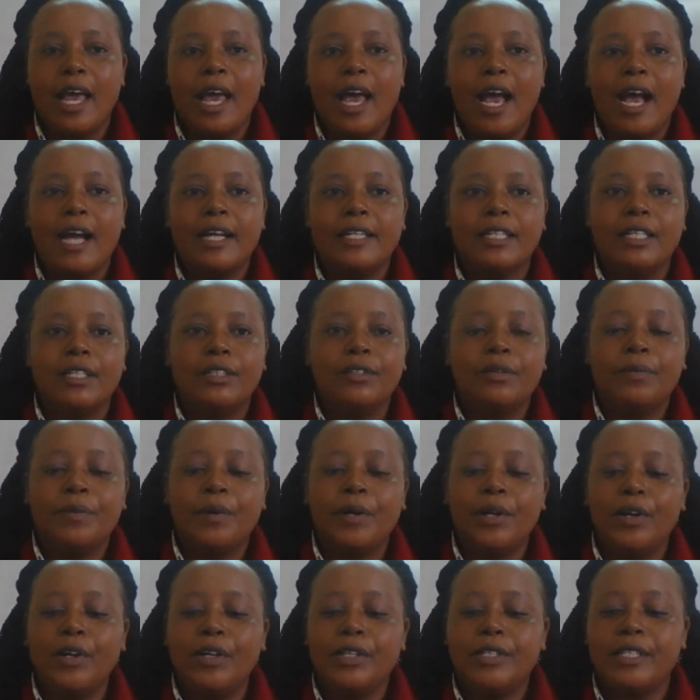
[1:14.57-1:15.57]
And
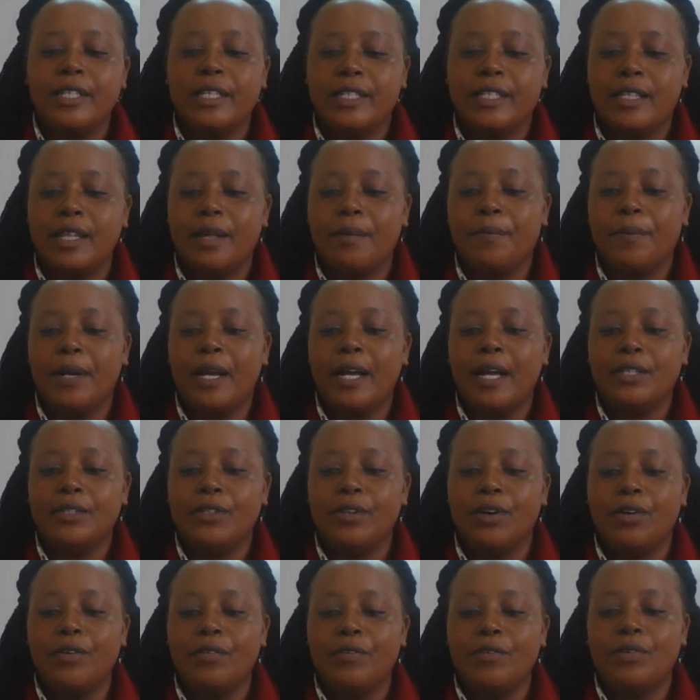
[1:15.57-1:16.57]
entomology is the branch
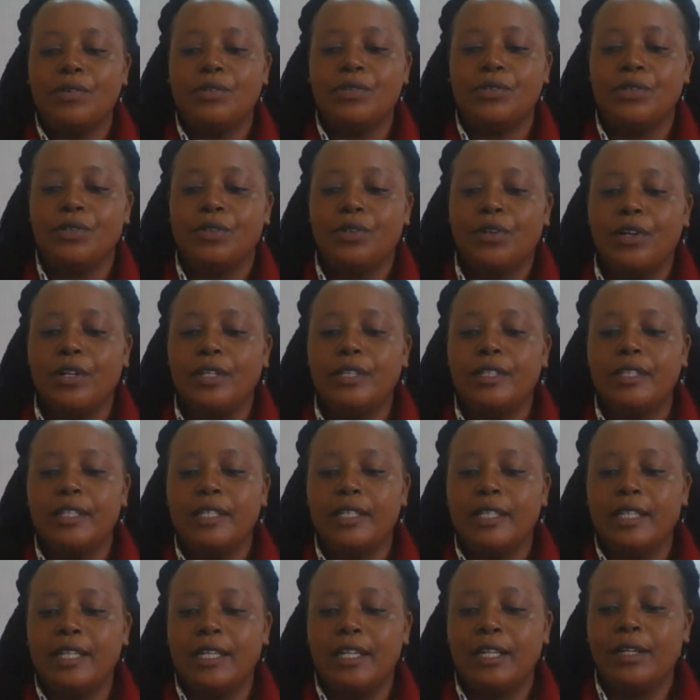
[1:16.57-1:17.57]
of
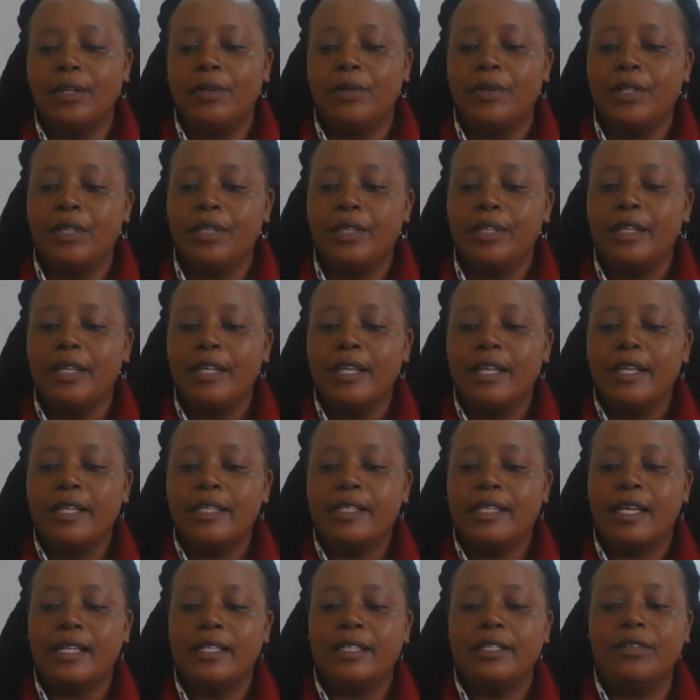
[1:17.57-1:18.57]
zoology dealing with
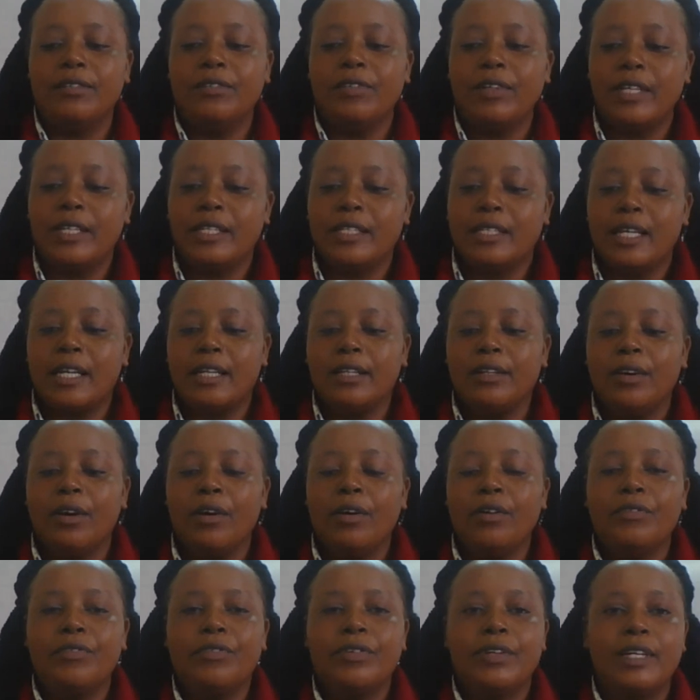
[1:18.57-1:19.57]
scientific study
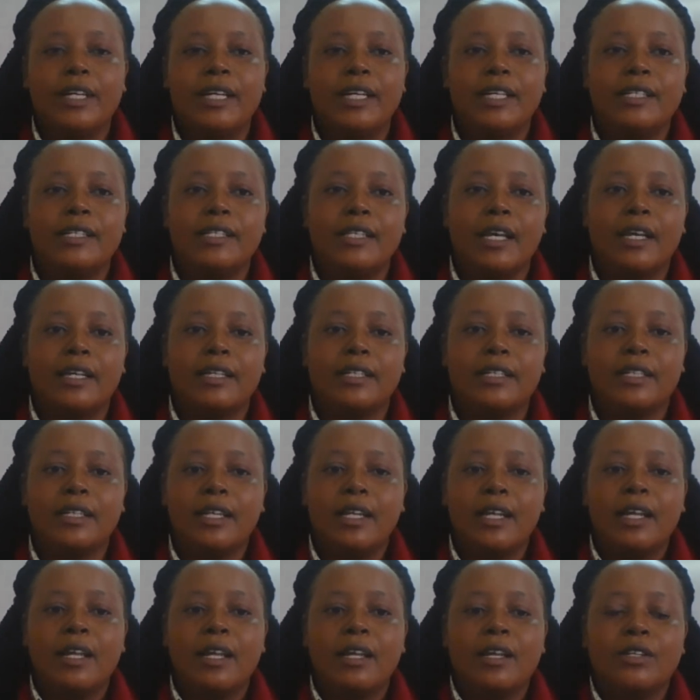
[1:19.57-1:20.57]
of insects.
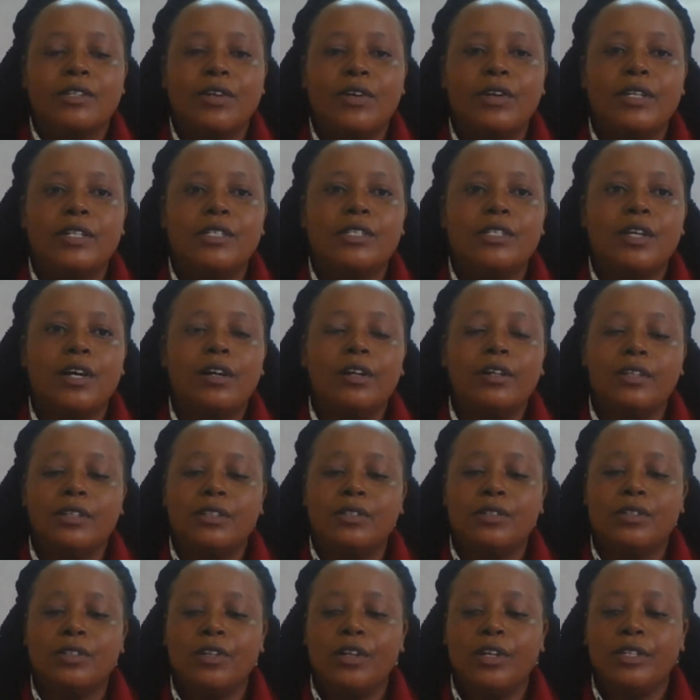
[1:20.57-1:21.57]
So in
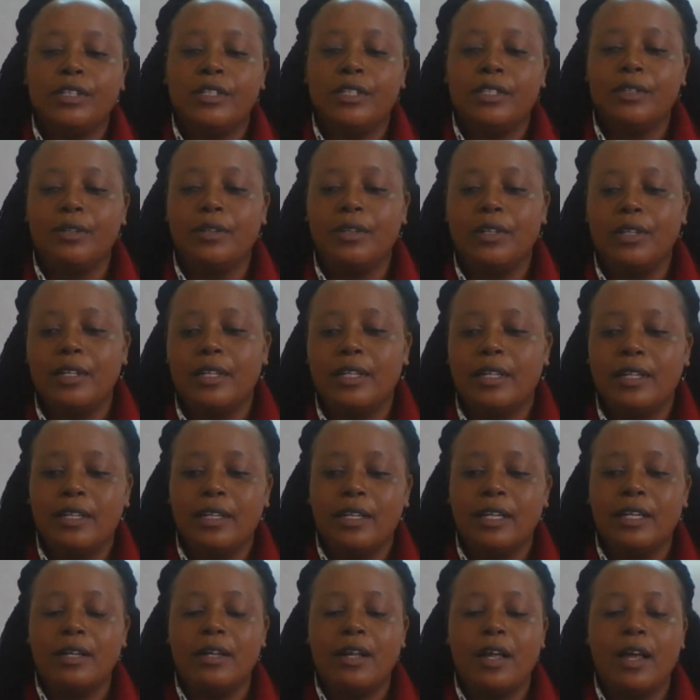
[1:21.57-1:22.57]
zoology,
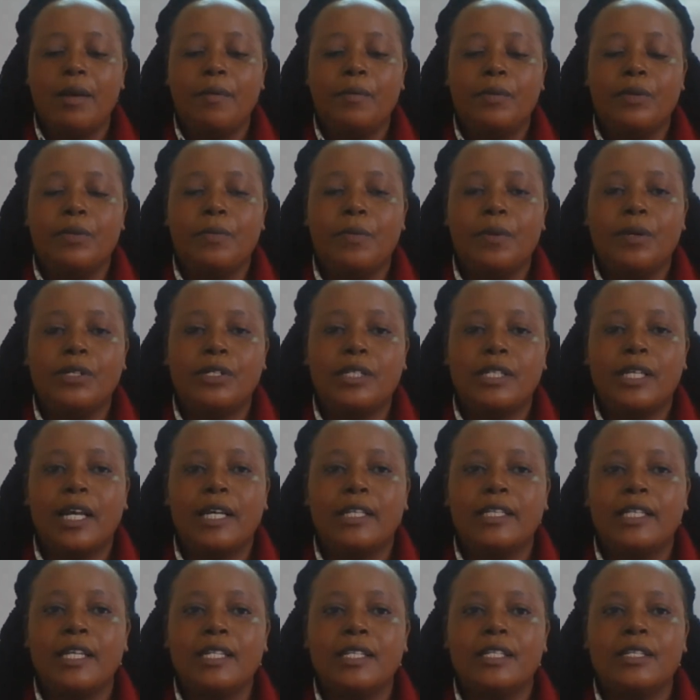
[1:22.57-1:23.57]
in most
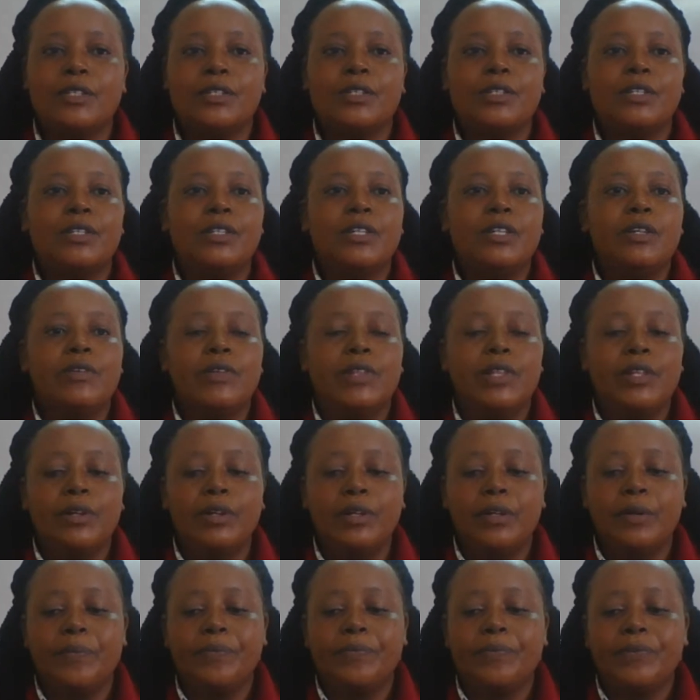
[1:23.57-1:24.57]
cases, it should deal
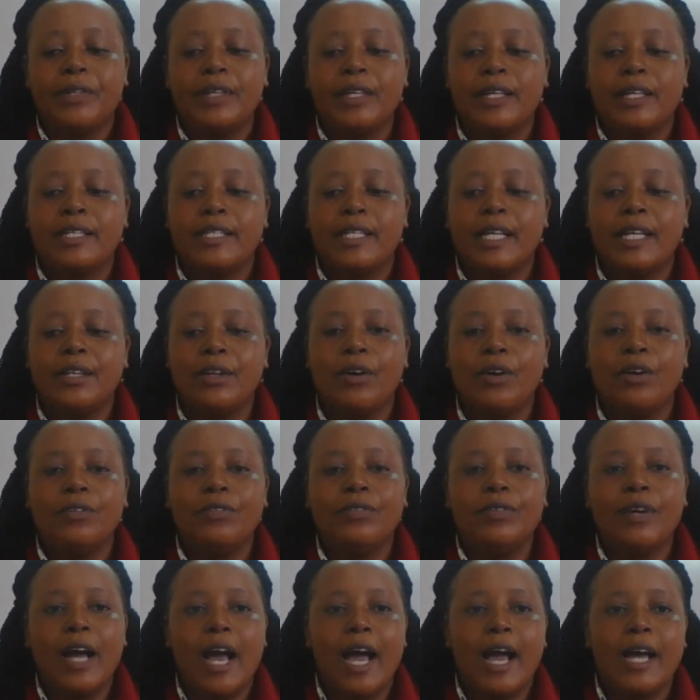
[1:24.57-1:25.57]
with study
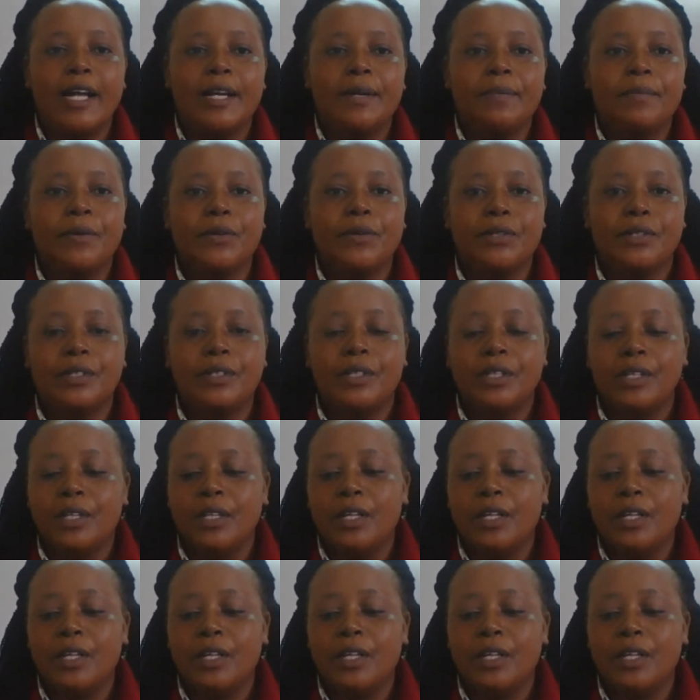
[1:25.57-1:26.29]
of animals.